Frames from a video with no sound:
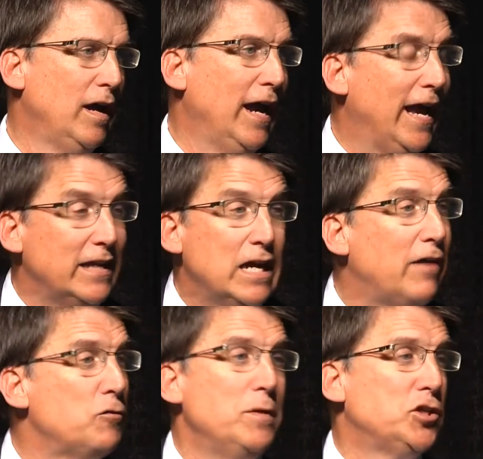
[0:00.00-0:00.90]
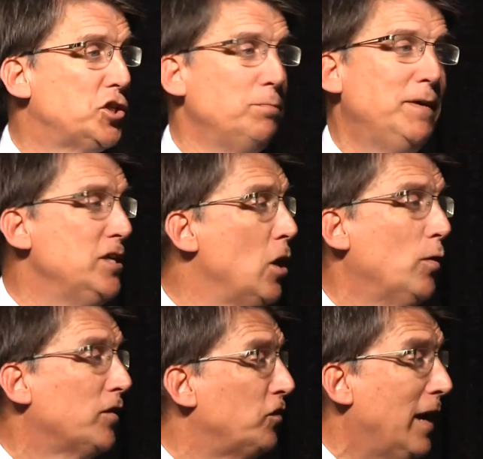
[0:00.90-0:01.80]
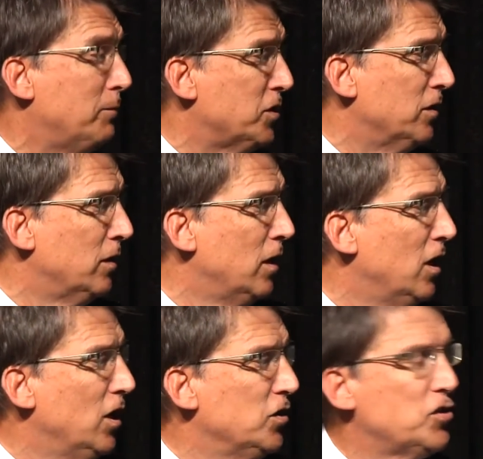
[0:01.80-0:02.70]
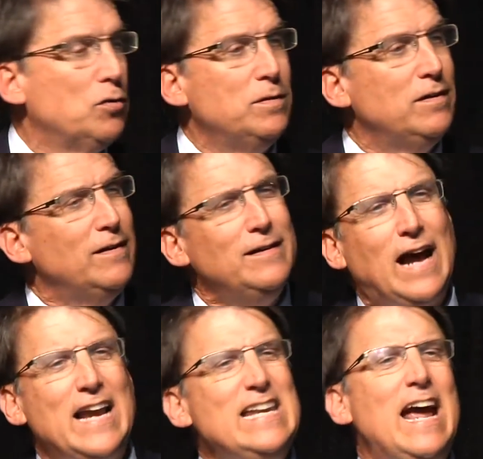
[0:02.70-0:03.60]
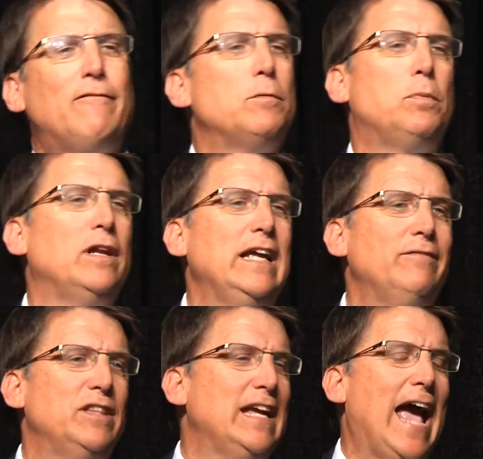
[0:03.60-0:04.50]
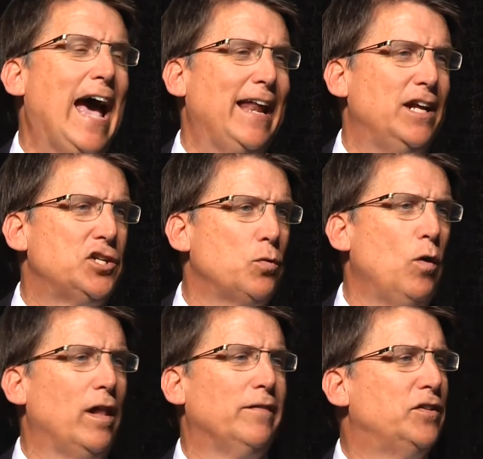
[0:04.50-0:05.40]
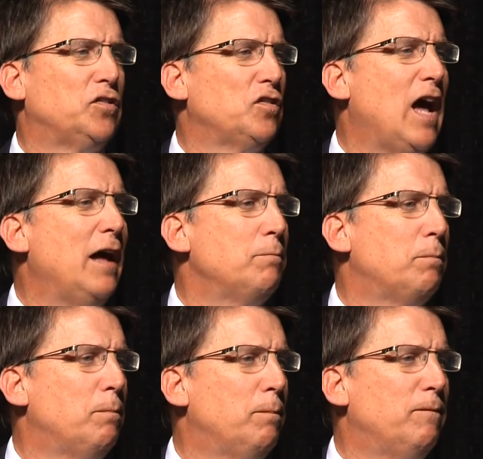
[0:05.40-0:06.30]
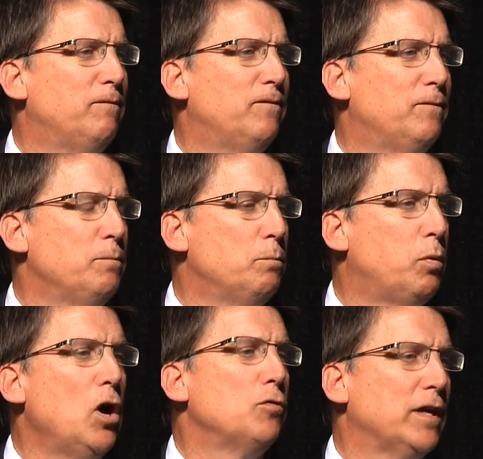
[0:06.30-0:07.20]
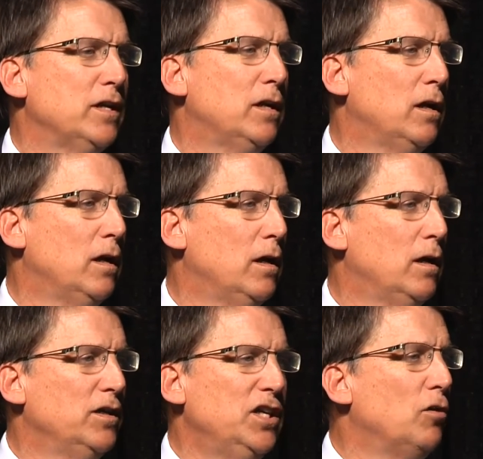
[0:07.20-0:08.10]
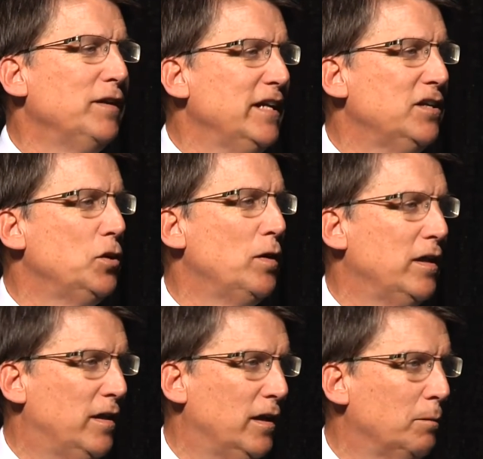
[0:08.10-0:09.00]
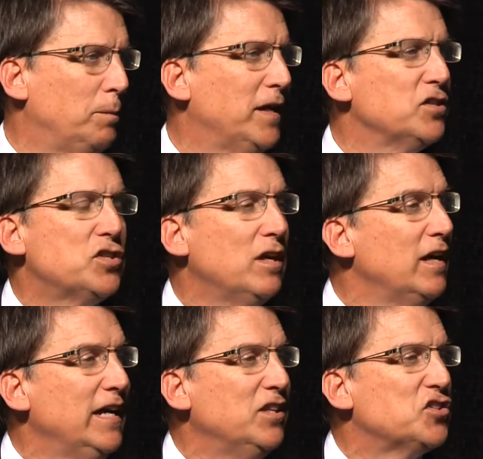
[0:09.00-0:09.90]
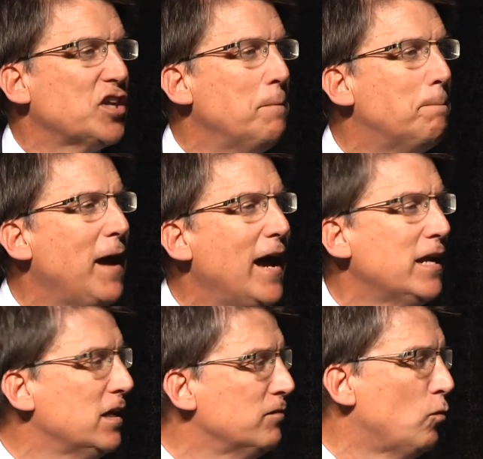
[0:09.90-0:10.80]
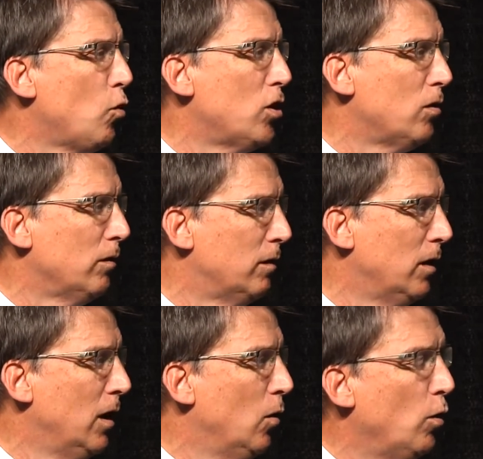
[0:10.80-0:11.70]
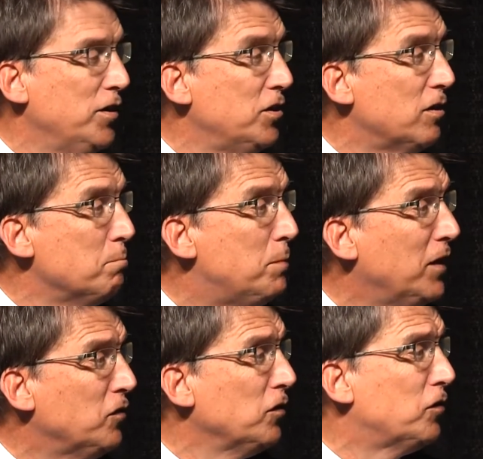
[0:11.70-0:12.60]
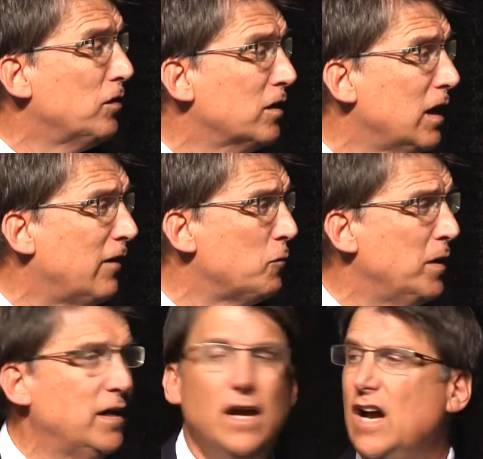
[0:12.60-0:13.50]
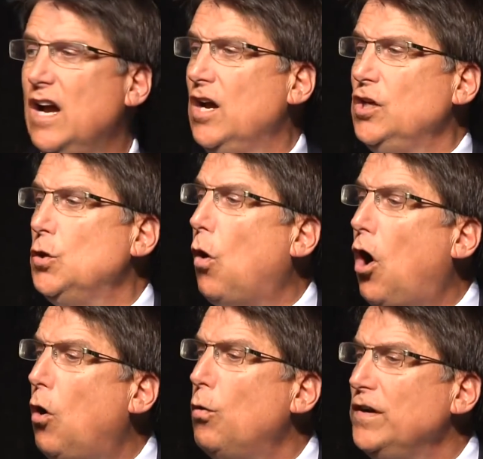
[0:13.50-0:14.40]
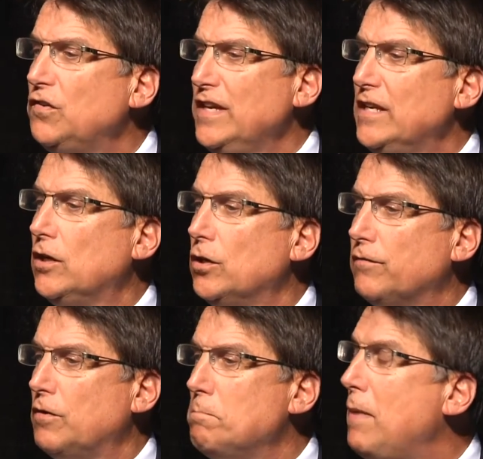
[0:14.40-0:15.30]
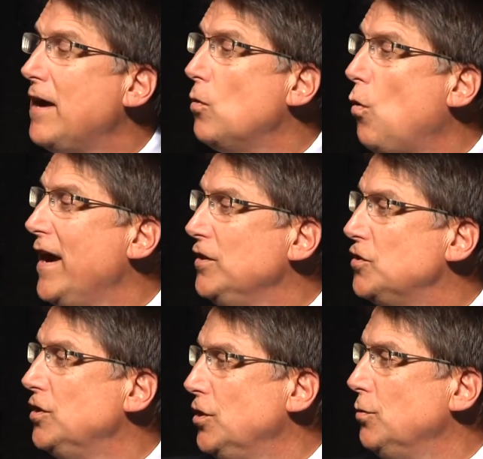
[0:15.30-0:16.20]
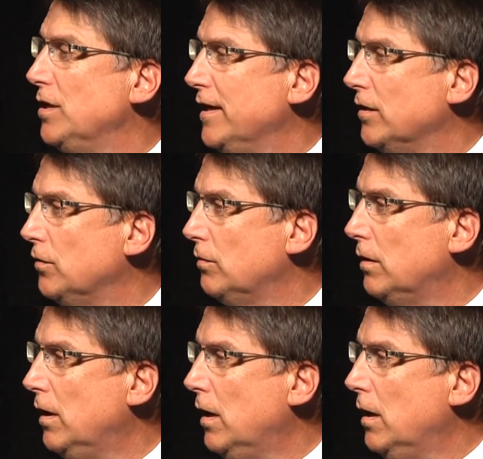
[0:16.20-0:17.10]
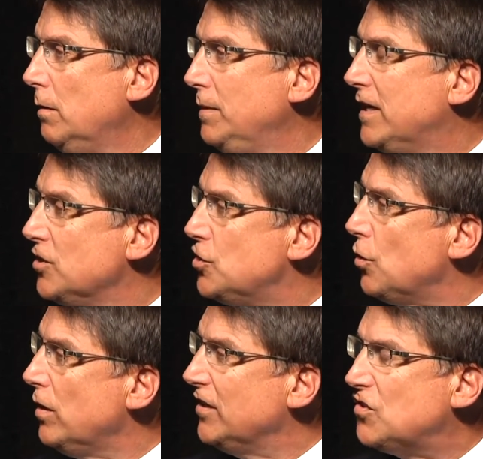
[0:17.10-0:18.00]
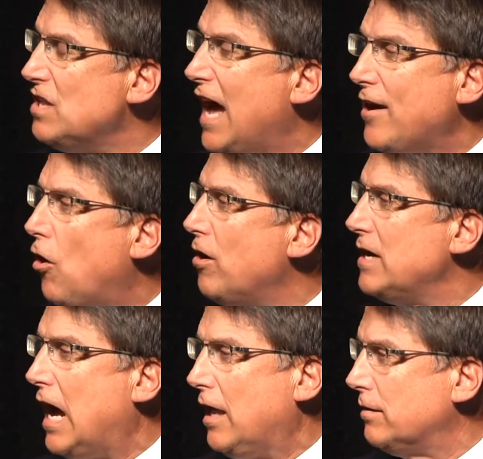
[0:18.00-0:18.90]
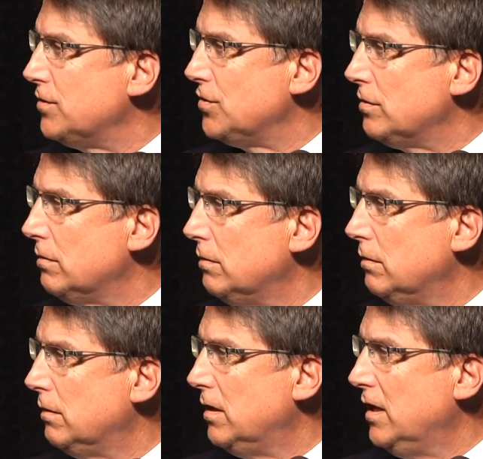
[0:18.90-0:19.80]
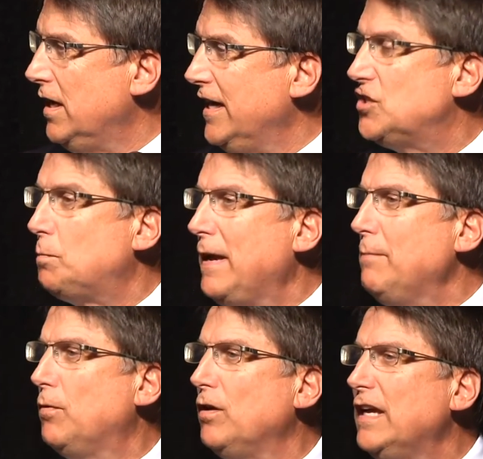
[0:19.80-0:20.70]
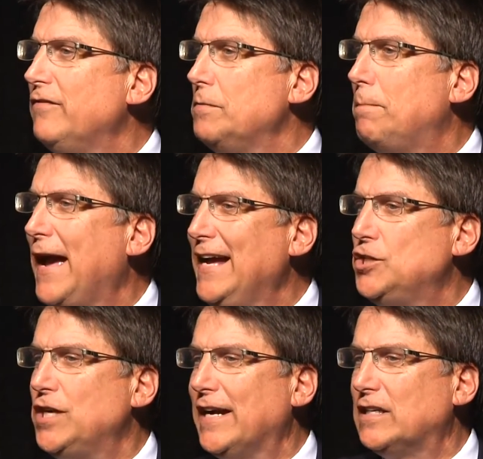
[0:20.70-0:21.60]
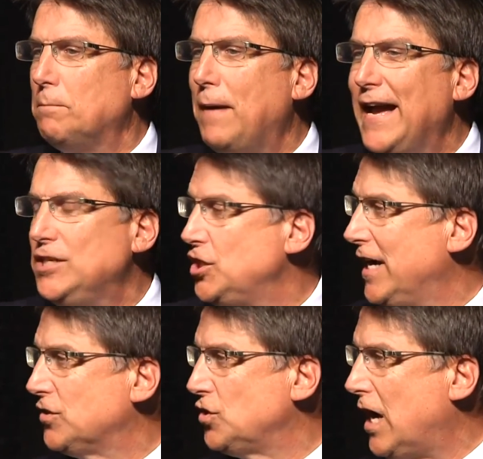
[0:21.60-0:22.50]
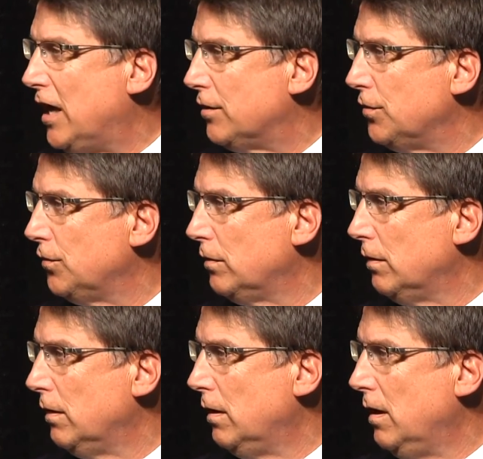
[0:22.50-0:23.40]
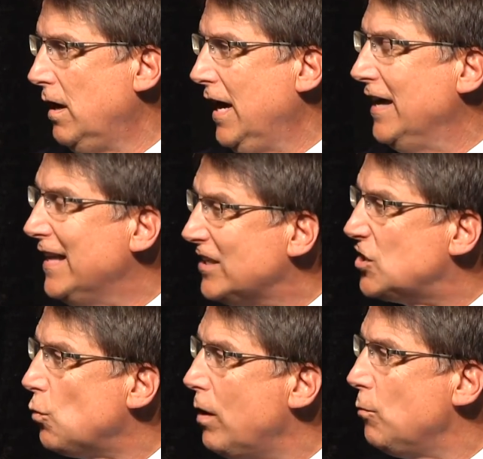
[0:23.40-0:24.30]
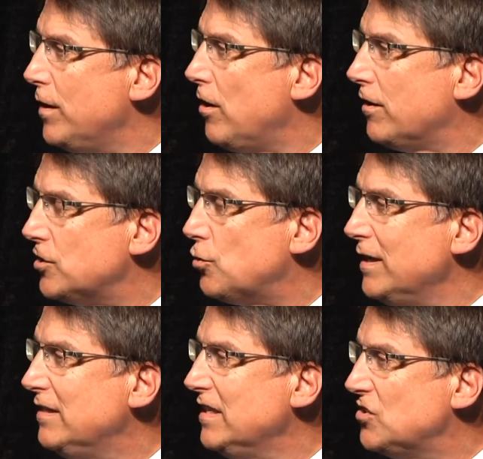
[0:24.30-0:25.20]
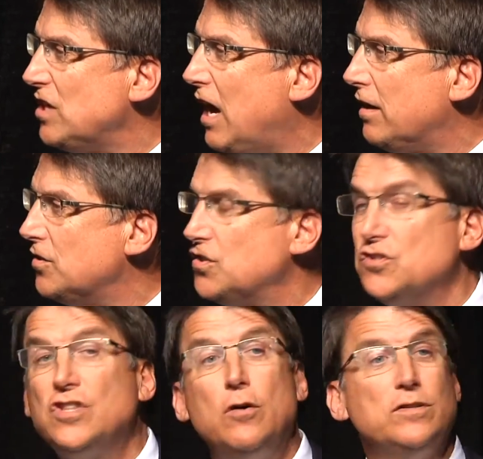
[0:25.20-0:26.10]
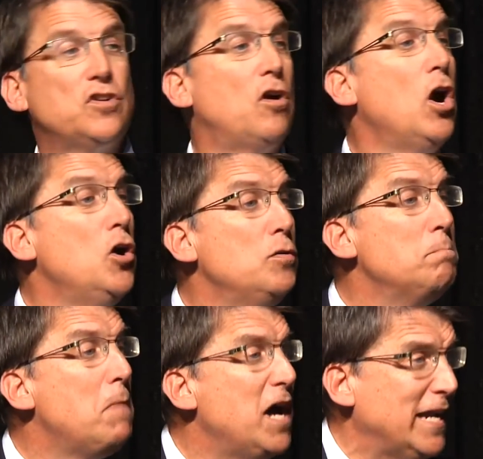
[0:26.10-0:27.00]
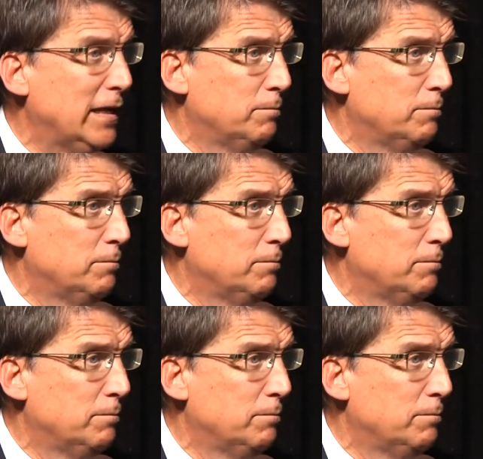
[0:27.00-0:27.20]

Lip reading: And government should be no exception. So I never believe in the adage, well, if it's not broken, you don't need to do anything. Because in this competitive world, whether you're in business or in government, you always need to look for better ways to do things. Because it's not our dollars, it's people living paycheck to paychecks dollars. And that's the way we ought to treat these dollars, as though it's our own money.